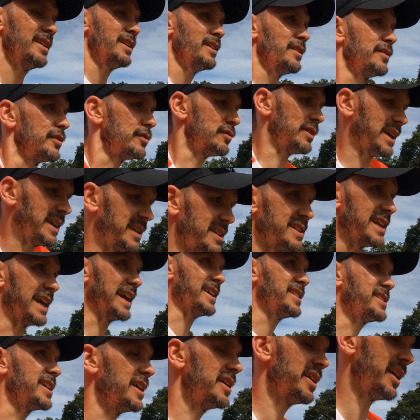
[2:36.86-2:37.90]
for race day.
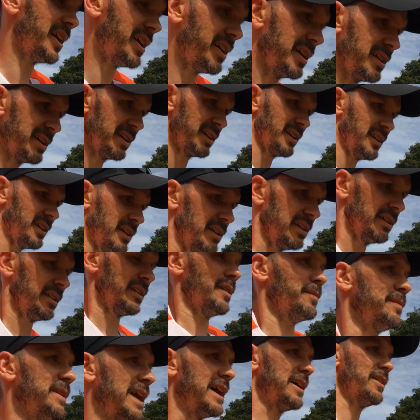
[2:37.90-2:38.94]
So
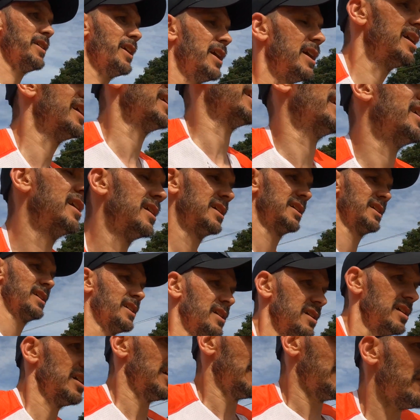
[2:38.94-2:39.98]
I'm now
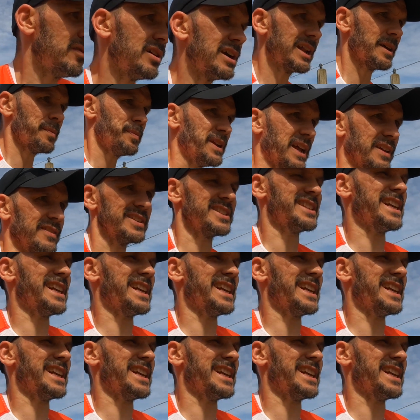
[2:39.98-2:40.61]
running up and down the